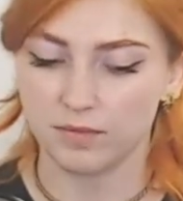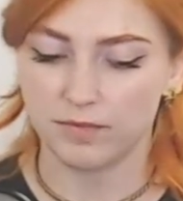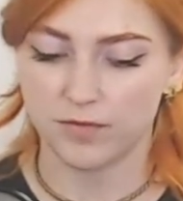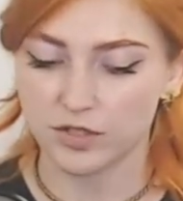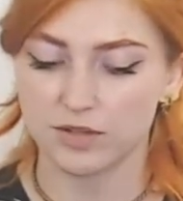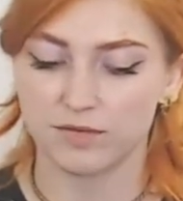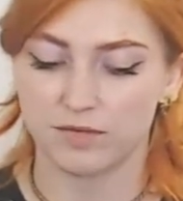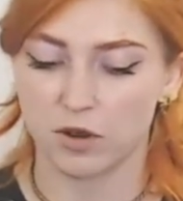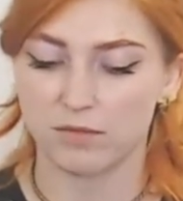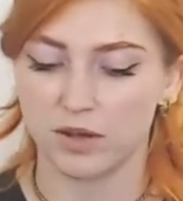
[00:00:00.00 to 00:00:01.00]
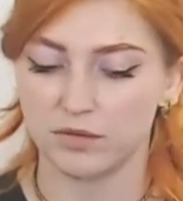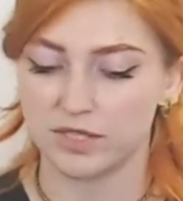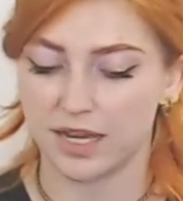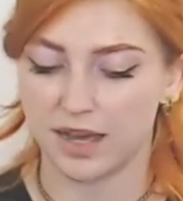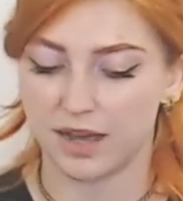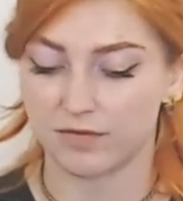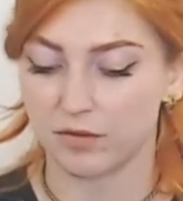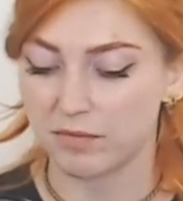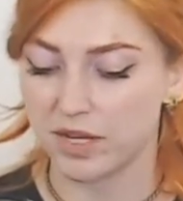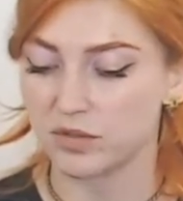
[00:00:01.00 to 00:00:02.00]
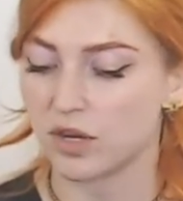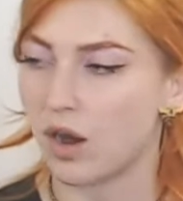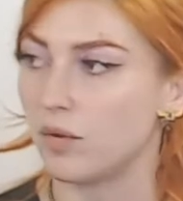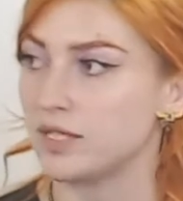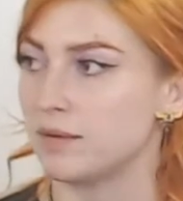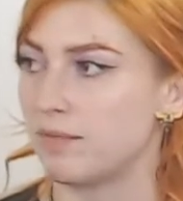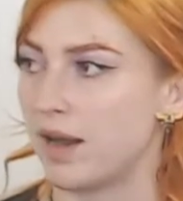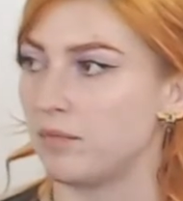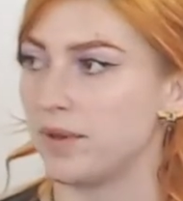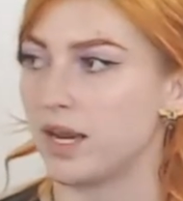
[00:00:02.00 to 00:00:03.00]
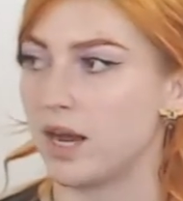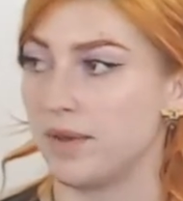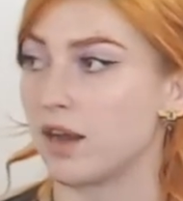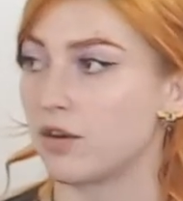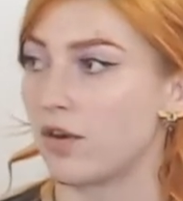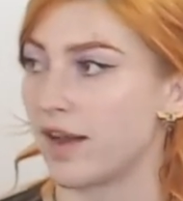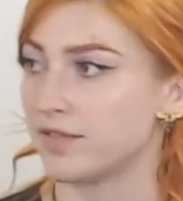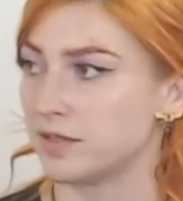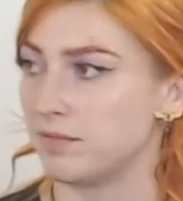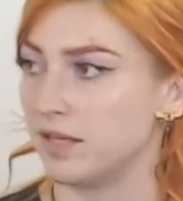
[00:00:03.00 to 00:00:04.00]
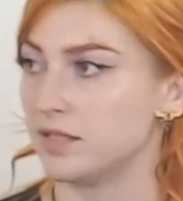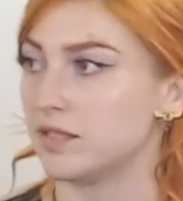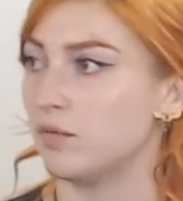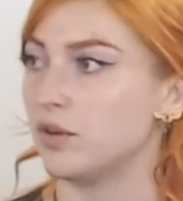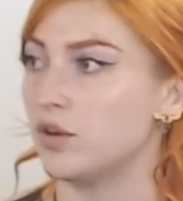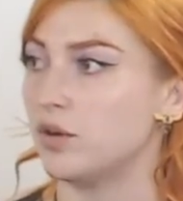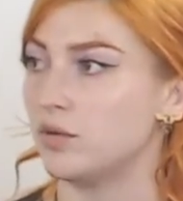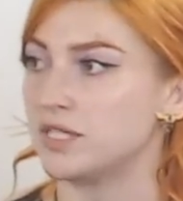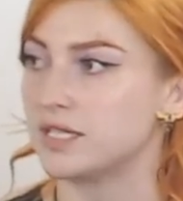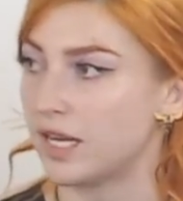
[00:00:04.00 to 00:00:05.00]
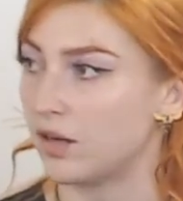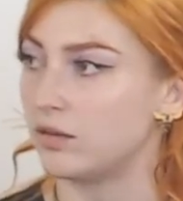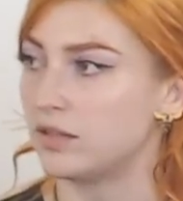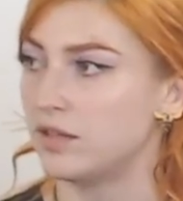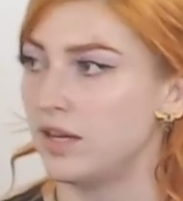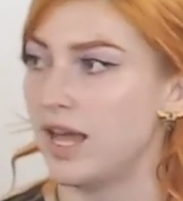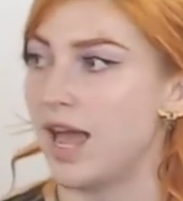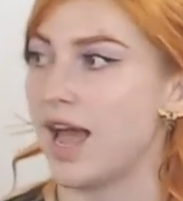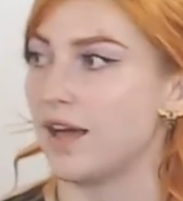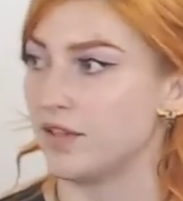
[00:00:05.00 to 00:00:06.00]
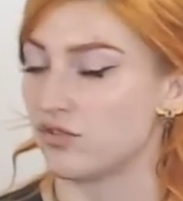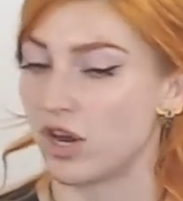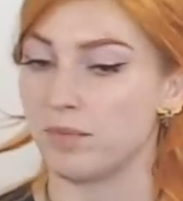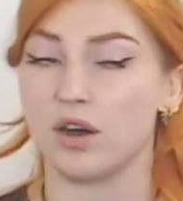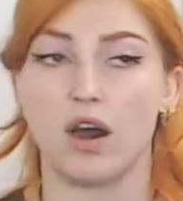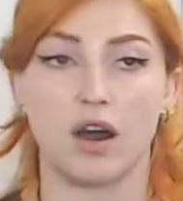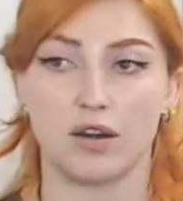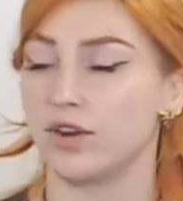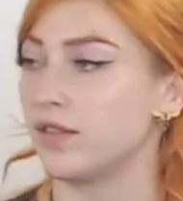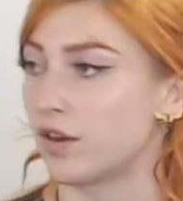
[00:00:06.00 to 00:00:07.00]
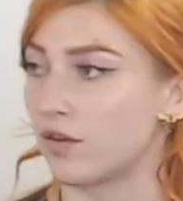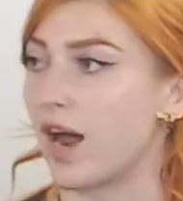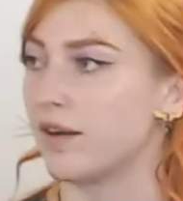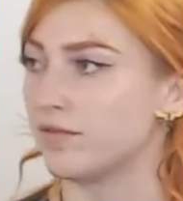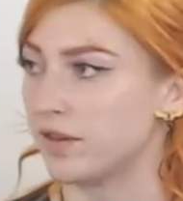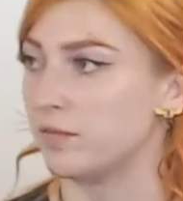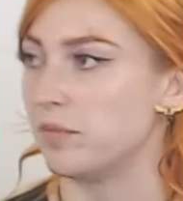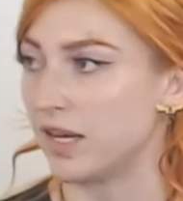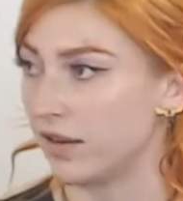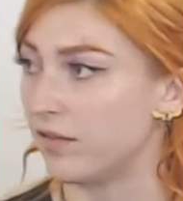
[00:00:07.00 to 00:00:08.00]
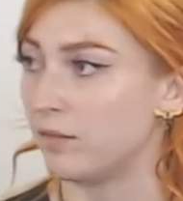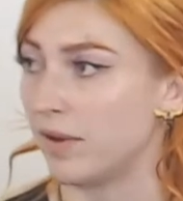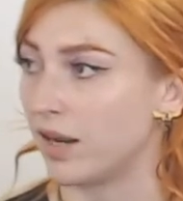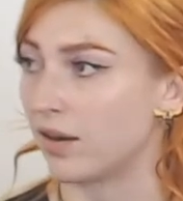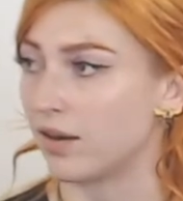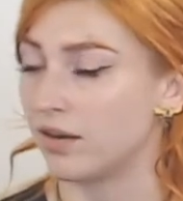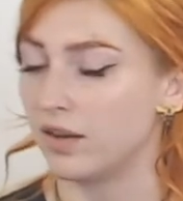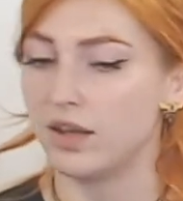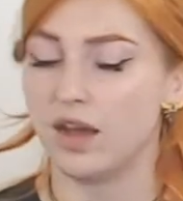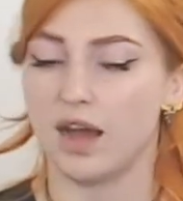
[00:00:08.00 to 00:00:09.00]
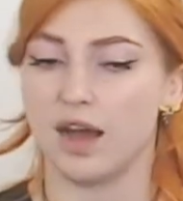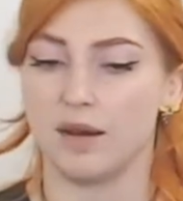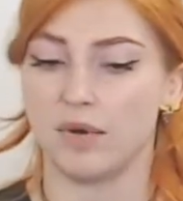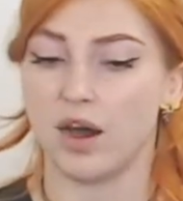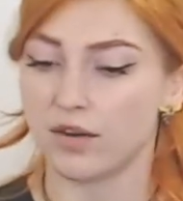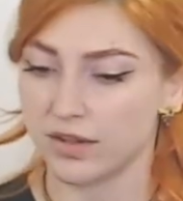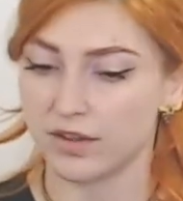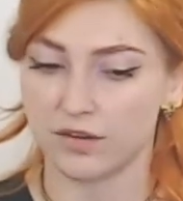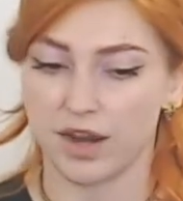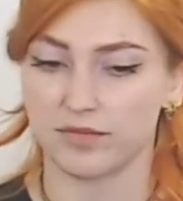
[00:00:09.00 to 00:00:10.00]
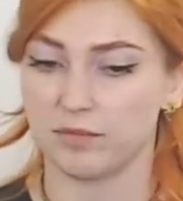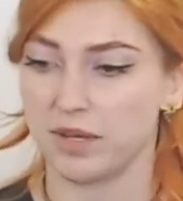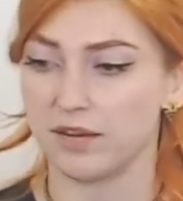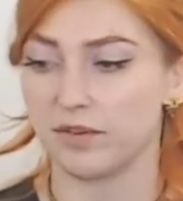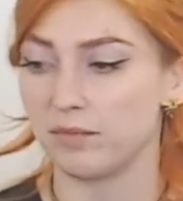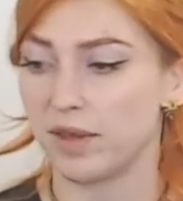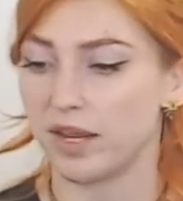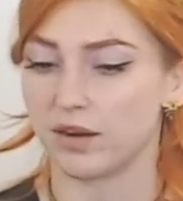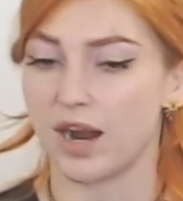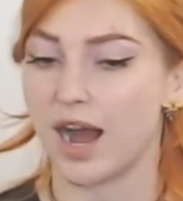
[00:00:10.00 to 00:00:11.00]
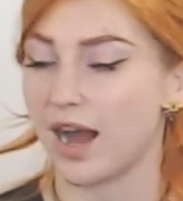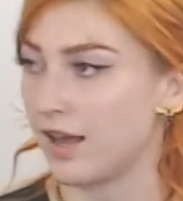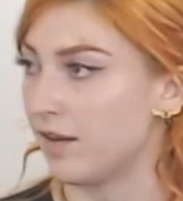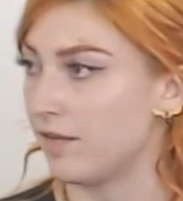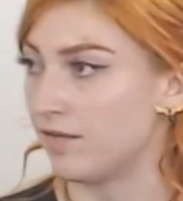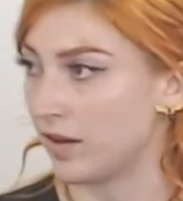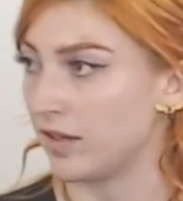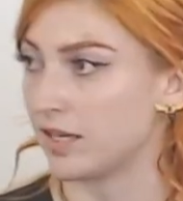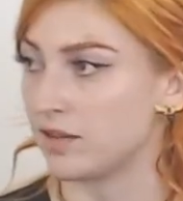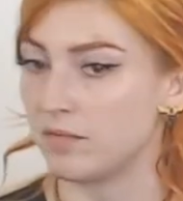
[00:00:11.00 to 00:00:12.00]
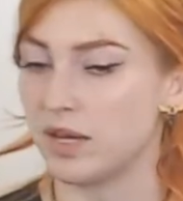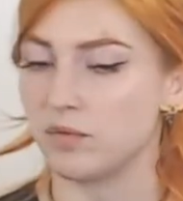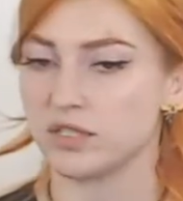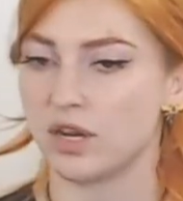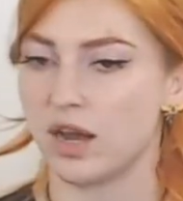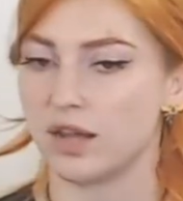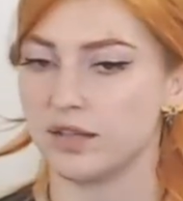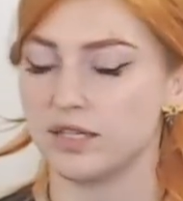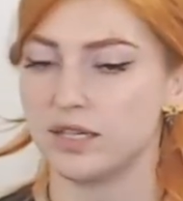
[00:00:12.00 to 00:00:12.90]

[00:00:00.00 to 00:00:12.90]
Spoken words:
first and foremost for me it was always about becoming a craftsman, someone who's skilled at this job and honoring the craft of being a filmmaker. Honoring the craft of being a filmmaker, I felt like to me was not